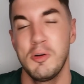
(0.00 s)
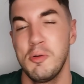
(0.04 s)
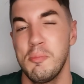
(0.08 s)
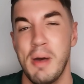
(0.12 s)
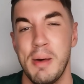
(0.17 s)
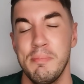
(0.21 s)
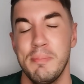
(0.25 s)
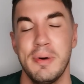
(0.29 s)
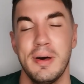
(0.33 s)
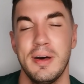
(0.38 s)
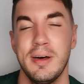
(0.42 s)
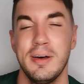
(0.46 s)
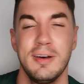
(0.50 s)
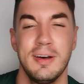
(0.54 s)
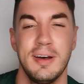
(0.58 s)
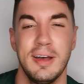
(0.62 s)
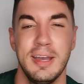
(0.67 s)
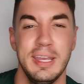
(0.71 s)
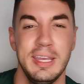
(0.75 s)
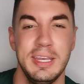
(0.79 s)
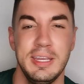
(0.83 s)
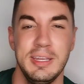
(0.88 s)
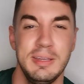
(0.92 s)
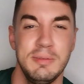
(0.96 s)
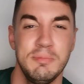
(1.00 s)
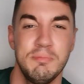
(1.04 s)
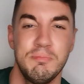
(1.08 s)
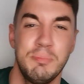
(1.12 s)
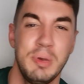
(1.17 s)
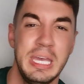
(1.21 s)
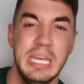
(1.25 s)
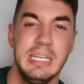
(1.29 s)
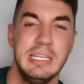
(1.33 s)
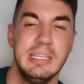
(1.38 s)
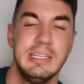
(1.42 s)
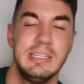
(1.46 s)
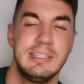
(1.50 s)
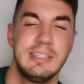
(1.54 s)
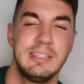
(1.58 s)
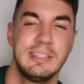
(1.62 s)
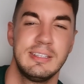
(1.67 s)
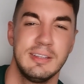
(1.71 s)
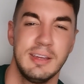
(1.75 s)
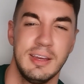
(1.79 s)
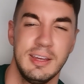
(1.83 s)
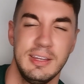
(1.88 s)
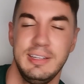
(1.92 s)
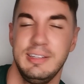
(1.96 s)
remember, a
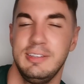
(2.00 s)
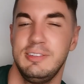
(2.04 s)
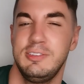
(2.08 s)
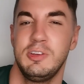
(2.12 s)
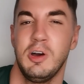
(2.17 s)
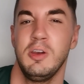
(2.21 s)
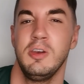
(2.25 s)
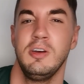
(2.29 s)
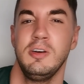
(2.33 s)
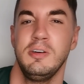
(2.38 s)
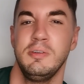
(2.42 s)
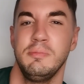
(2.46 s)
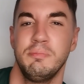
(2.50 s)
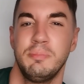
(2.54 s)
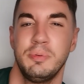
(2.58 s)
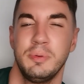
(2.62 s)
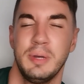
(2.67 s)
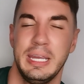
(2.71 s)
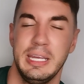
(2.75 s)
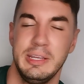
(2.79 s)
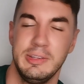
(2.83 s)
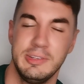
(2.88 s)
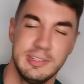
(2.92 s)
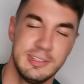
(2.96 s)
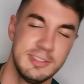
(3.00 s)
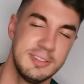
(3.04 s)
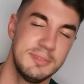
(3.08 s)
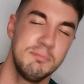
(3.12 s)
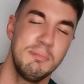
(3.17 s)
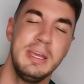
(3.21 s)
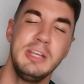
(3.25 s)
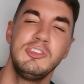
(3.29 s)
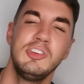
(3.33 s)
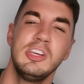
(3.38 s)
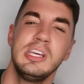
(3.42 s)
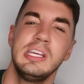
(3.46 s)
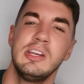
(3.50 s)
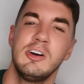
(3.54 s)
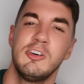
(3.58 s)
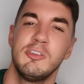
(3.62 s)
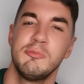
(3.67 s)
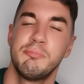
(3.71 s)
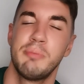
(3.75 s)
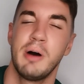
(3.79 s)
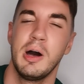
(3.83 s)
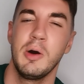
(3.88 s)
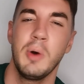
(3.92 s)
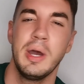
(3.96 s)
bit, a dollop, a smidgen
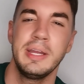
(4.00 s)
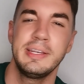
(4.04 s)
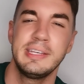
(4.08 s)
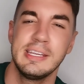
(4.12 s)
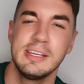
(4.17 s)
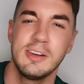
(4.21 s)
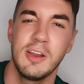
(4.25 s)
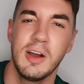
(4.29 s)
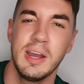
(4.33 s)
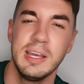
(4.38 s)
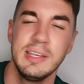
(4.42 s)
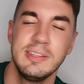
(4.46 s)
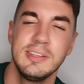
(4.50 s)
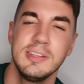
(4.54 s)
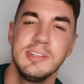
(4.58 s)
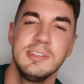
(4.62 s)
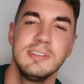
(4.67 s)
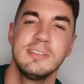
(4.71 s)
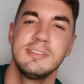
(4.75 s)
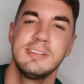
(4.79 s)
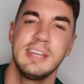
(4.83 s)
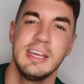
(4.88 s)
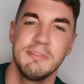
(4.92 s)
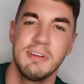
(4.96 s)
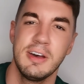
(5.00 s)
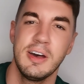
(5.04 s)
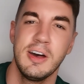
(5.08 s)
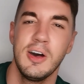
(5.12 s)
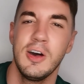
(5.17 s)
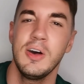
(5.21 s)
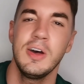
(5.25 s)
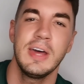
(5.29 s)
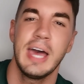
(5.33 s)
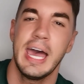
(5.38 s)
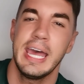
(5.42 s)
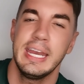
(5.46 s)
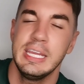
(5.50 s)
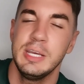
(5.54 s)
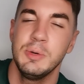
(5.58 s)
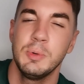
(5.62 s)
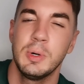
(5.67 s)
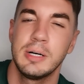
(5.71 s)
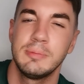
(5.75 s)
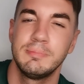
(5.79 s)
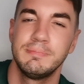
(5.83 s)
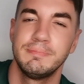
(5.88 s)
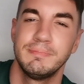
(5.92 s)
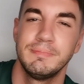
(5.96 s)
of poetic license never hurt
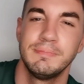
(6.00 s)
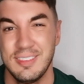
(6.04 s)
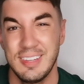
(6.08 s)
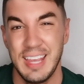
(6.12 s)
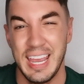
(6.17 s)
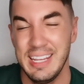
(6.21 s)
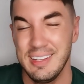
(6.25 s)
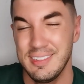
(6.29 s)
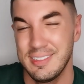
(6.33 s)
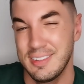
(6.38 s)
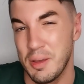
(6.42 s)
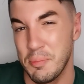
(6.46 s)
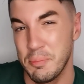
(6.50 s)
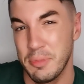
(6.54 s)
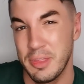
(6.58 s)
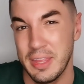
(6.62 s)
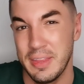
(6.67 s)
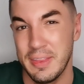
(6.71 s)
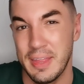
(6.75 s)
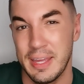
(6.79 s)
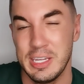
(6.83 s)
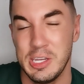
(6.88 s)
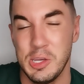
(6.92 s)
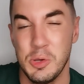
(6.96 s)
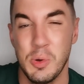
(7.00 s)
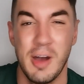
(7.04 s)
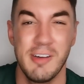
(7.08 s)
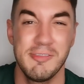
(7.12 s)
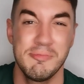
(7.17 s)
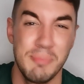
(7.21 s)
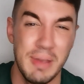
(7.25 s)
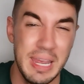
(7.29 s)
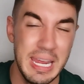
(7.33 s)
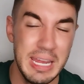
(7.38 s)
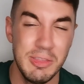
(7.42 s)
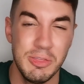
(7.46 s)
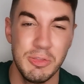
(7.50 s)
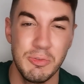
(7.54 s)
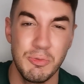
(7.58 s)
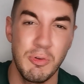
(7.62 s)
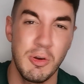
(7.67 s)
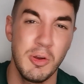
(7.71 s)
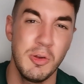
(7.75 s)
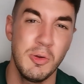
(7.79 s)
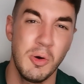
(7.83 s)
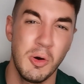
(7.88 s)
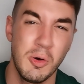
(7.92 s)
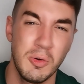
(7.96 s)
anyone. Take something that you have been
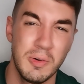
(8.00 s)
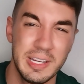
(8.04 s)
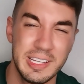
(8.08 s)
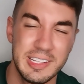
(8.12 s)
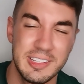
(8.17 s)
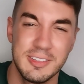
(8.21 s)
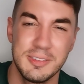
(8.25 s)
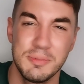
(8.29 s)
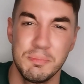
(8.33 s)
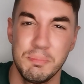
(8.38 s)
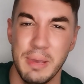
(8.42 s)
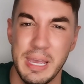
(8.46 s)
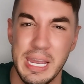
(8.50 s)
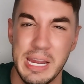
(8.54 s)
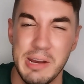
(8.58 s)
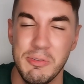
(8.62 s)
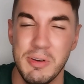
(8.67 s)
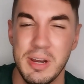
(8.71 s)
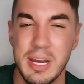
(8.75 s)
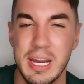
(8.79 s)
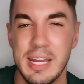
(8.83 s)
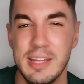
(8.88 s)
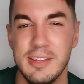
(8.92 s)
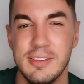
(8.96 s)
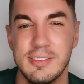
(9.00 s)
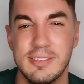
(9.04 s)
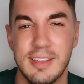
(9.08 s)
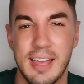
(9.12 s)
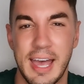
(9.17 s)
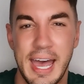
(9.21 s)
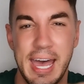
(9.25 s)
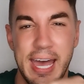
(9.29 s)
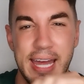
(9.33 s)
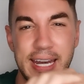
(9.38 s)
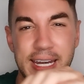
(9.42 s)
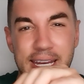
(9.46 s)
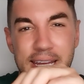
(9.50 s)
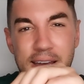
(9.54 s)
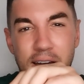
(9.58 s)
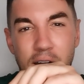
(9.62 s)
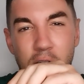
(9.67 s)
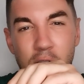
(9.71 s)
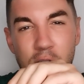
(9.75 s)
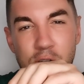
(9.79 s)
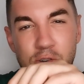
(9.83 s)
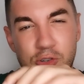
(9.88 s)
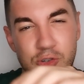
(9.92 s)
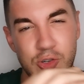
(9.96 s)
through or experienced and
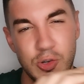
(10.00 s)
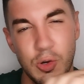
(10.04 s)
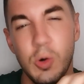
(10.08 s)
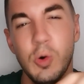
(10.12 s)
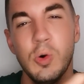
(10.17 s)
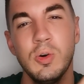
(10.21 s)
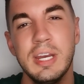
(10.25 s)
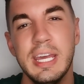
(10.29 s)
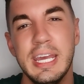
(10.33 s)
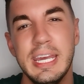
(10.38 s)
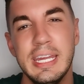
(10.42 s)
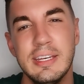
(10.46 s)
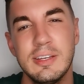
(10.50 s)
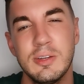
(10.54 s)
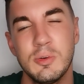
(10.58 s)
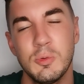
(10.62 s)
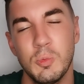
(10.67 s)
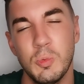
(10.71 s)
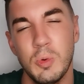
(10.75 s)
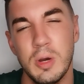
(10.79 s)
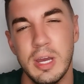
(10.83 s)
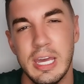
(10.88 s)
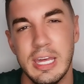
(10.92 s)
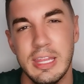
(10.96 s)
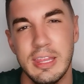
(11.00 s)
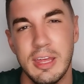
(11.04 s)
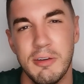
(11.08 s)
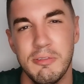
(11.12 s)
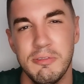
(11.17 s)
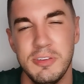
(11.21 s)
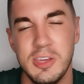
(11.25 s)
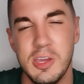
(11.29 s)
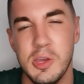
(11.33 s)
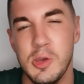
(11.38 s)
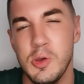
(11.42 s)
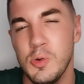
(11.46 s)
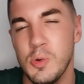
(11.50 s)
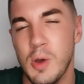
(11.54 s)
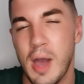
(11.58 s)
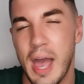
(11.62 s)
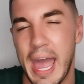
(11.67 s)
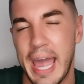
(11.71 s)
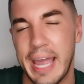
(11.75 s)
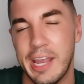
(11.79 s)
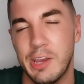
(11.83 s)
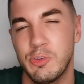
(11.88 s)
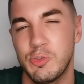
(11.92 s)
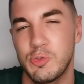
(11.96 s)
adorn it with a few
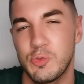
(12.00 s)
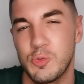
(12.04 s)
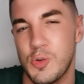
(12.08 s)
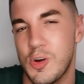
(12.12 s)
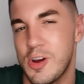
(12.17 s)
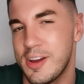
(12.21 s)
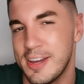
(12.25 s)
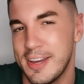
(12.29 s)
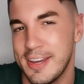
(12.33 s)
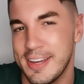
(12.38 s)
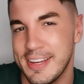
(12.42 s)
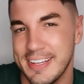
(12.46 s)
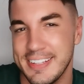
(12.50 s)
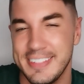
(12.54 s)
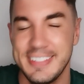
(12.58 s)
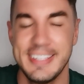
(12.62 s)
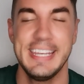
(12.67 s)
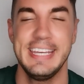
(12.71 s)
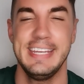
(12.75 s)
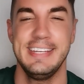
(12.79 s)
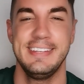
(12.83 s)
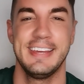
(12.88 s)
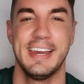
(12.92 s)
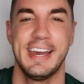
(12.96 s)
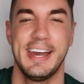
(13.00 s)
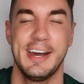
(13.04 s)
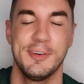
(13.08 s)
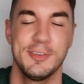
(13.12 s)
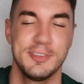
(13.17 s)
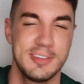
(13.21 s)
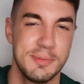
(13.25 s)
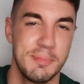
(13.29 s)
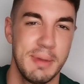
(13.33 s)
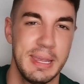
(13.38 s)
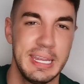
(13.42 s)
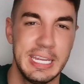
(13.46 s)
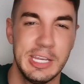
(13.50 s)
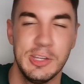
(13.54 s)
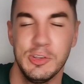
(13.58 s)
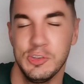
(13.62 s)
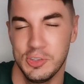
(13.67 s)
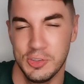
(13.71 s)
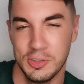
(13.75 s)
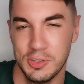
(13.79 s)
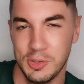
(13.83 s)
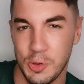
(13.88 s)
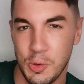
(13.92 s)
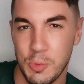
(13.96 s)
extra details to make it
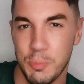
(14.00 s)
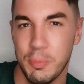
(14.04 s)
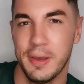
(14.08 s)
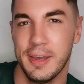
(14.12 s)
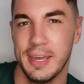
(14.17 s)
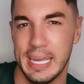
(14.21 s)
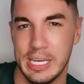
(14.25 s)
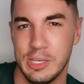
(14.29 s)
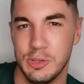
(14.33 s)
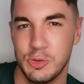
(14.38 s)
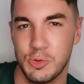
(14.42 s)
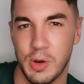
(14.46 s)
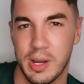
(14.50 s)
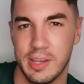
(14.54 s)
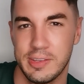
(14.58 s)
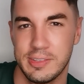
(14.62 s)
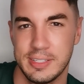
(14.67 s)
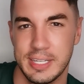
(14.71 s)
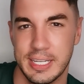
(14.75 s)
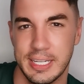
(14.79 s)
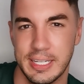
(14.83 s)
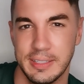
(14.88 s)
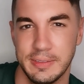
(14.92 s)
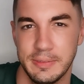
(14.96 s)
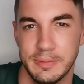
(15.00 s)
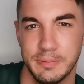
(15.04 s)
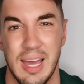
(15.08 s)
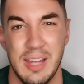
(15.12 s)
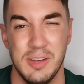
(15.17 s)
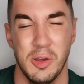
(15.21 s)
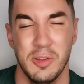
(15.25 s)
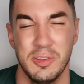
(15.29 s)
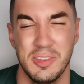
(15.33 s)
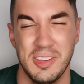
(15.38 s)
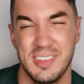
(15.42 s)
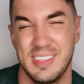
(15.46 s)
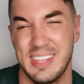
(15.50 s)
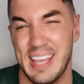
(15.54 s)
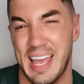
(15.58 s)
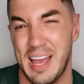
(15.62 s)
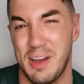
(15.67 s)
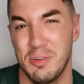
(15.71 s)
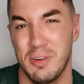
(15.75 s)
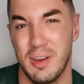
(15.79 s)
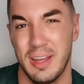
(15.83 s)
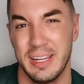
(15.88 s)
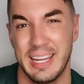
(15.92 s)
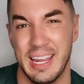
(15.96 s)
super interesting. And not to
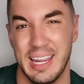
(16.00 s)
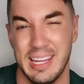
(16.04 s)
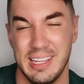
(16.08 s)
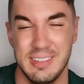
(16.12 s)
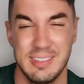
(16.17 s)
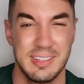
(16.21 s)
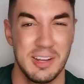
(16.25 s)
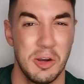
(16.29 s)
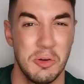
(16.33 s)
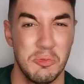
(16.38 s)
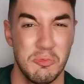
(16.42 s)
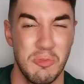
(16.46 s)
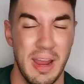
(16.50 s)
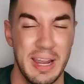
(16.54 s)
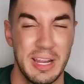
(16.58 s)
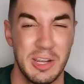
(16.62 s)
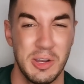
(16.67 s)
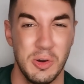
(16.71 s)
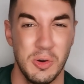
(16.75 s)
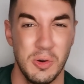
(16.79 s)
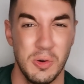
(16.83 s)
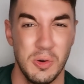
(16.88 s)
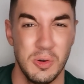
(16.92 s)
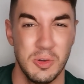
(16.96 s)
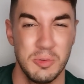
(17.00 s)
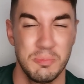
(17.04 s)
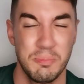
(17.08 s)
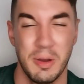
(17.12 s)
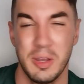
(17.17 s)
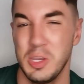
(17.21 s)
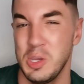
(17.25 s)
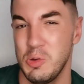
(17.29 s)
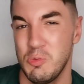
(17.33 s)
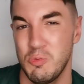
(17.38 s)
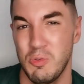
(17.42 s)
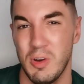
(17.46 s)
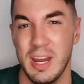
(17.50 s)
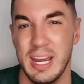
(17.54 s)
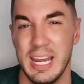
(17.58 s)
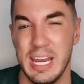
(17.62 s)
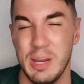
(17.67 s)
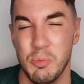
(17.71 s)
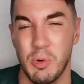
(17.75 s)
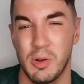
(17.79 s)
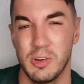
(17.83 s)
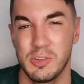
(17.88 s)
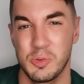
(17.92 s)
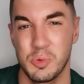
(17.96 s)
sound like a stuck record, but you
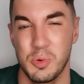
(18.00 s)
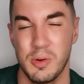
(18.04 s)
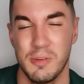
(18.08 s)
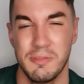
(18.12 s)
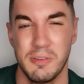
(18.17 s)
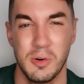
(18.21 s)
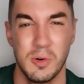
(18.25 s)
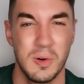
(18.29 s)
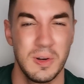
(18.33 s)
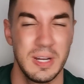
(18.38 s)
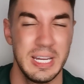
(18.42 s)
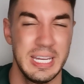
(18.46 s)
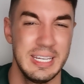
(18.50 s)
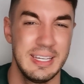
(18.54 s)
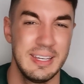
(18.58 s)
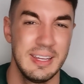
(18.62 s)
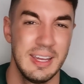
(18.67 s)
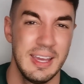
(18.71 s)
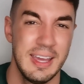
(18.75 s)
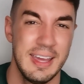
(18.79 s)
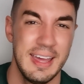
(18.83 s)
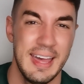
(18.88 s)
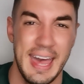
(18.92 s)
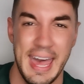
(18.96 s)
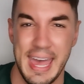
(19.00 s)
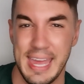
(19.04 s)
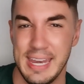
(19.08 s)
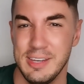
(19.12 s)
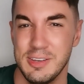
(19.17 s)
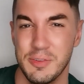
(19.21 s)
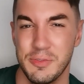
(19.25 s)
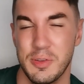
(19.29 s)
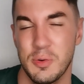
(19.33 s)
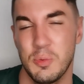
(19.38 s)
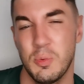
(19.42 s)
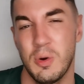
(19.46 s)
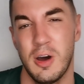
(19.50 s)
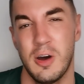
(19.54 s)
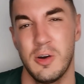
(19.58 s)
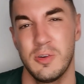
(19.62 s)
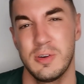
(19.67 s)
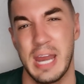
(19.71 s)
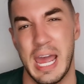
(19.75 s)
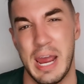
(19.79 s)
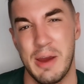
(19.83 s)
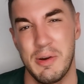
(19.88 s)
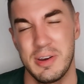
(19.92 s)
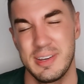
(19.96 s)
really want to avoid end of the
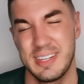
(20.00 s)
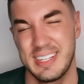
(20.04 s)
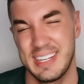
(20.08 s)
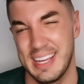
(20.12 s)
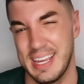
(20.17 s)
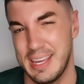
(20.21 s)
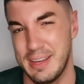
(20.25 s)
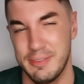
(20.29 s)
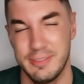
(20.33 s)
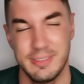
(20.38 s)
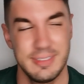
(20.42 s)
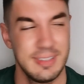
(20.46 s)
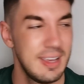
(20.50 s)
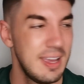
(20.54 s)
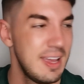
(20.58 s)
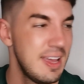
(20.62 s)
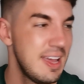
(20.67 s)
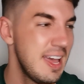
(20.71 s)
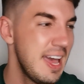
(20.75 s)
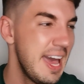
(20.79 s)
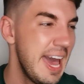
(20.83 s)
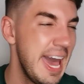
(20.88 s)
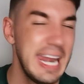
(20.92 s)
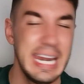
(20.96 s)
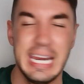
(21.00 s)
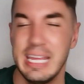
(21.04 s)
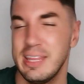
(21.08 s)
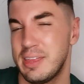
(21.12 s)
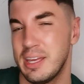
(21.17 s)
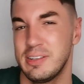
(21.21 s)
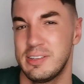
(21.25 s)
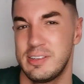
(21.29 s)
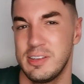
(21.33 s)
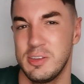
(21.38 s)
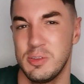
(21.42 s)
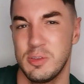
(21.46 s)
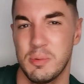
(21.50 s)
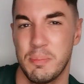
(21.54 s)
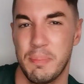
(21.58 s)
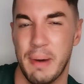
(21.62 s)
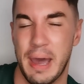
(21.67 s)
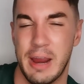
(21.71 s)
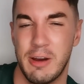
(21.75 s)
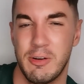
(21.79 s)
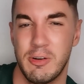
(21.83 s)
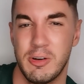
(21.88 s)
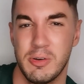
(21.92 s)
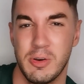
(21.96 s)
world narratives, anything to do with
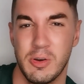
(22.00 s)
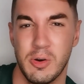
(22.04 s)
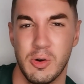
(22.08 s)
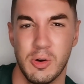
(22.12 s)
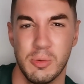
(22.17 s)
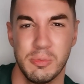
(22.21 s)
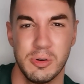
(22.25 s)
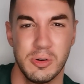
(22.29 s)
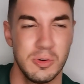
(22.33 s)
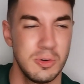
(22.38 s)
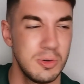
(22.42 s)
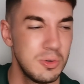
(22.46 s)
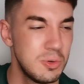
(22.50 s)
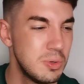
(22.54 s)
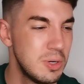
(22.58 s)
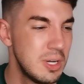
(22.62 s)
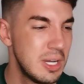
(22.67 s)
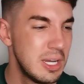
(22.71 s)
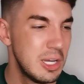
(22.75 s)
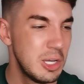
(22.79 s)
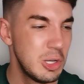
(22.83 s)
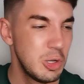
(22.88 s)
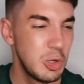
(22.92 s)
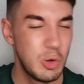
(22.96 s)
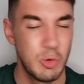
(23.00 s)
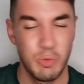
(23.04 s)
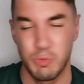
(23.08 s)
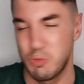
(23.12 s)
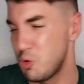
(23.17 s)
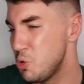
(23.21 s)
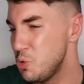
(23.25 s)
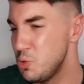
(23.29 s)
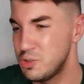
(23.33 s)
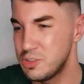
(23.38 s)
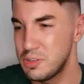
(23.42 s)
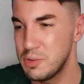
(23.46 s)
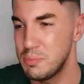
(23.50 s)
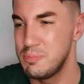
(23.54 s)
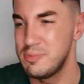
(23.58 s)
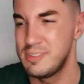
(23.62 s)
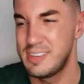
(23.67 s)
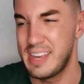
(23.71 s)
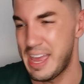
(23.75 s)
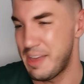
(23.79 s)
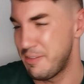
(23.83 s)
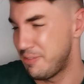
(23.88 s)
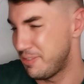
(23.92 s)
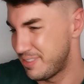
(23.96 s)
paranormal, gruesome
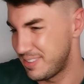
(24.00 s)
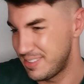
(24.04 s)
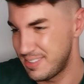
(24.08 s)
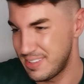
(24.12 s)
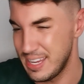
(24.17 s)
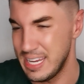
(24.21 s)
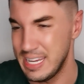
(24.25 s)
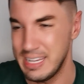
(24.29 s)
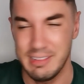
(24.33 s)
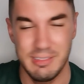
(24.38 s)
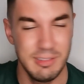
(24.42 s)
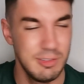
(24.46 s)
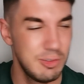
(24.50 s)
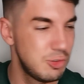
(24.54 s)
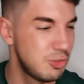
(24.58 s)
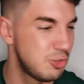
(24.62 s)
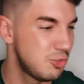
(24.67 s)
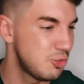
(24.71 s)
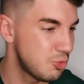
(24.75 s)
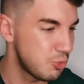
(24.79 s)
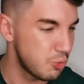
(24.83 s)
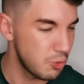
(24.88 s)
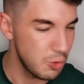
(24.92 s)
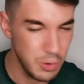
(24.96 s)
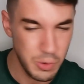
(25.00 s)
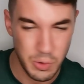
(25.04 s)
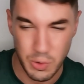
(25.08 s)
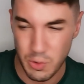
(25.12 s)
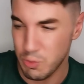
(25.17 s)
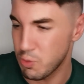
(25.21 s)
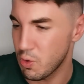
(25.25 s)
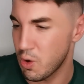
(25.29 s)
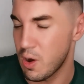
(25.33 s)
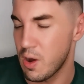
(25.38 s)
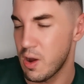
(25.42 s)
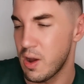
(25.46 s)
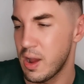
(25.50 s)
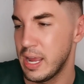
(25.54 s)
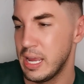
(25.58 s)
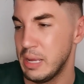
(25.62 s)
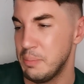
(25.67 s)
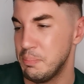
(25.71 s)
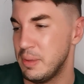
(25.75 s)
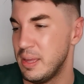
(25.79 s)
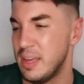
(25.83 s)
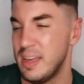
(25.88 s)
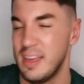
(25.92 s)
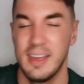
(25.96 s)
death scenes, true
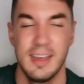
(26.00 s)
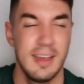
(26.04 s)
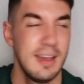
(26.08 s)
crime,